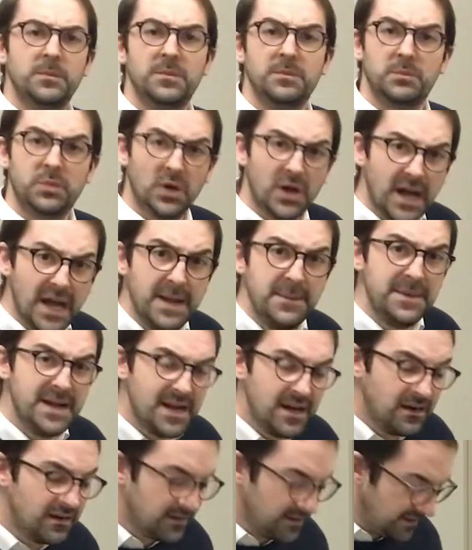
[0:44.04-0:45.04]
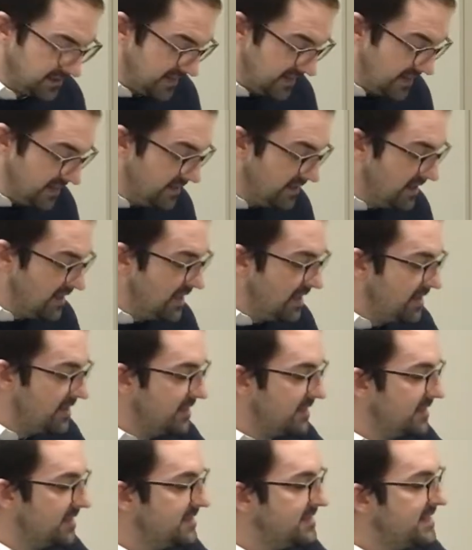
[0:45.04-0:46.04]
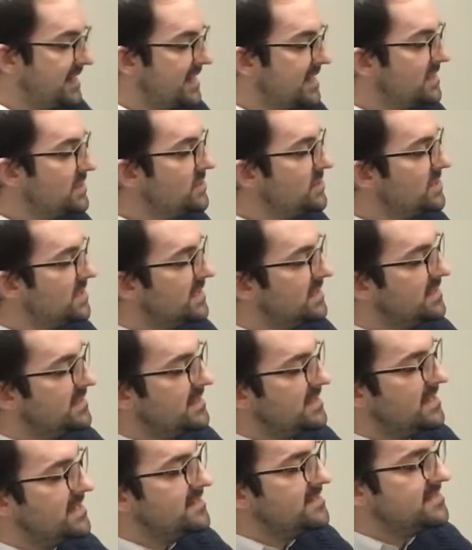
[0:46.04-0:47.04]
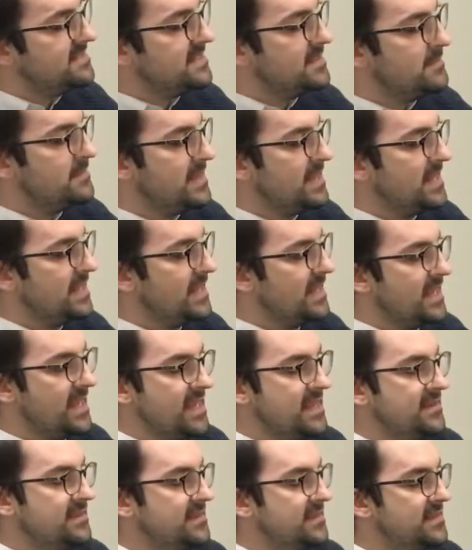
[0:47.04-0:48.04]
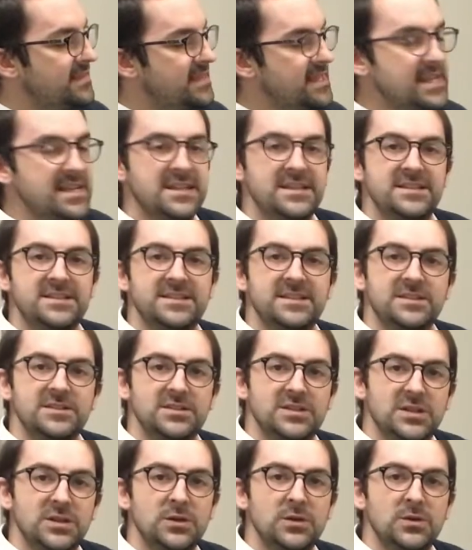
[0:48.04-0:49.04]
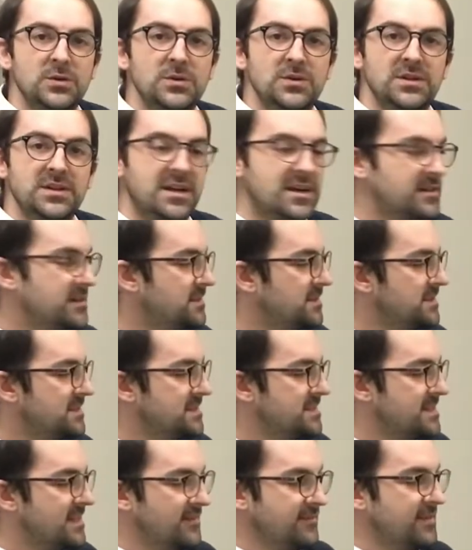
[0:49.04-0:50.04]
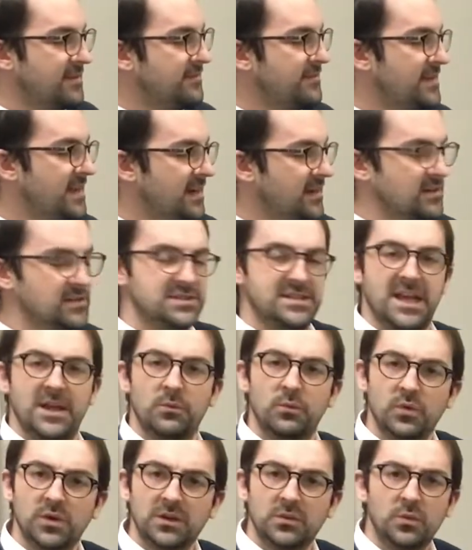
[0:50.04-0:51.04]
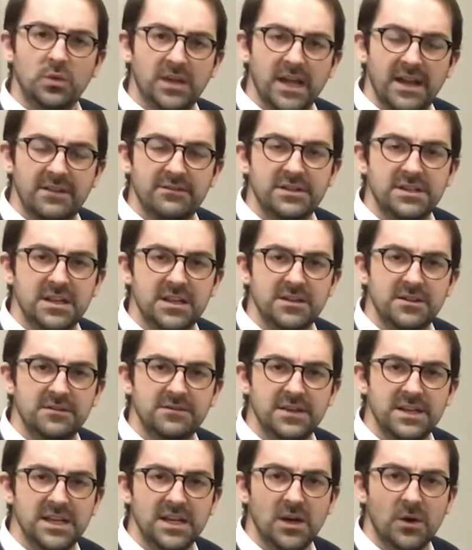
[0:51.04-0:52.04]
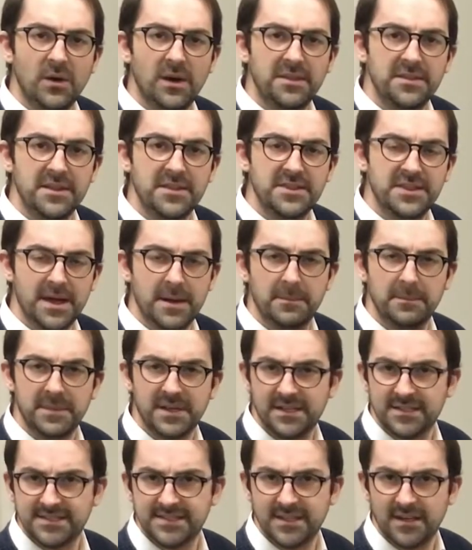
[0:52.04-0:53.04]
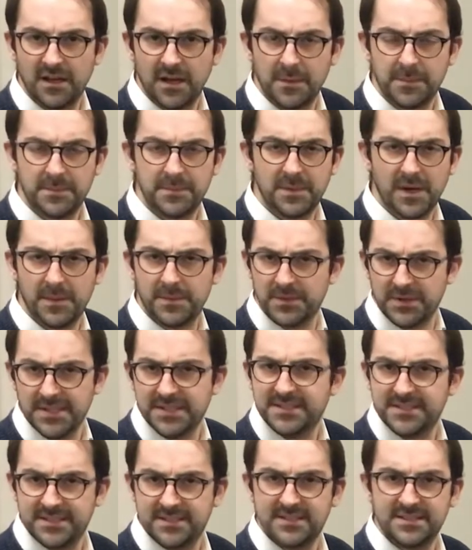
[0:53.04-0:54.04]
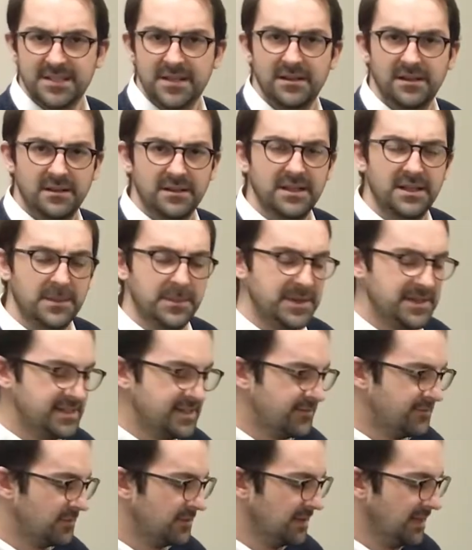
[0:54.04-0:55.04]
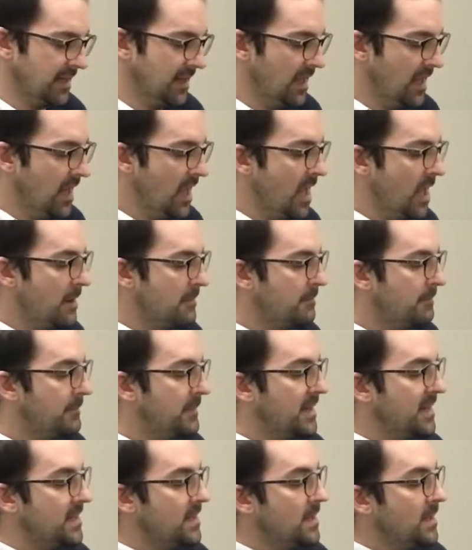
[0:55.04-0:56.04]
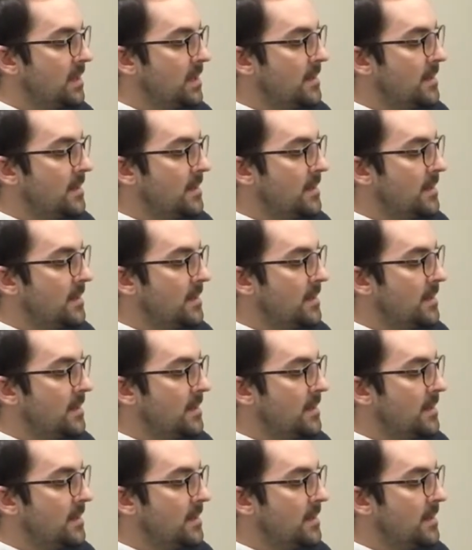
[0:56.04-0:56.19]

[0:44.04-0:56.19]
primarily, the tension needs to be in these two knuckles of the fingers. And we'll have another video on the thumb because it operates a little bit differently. But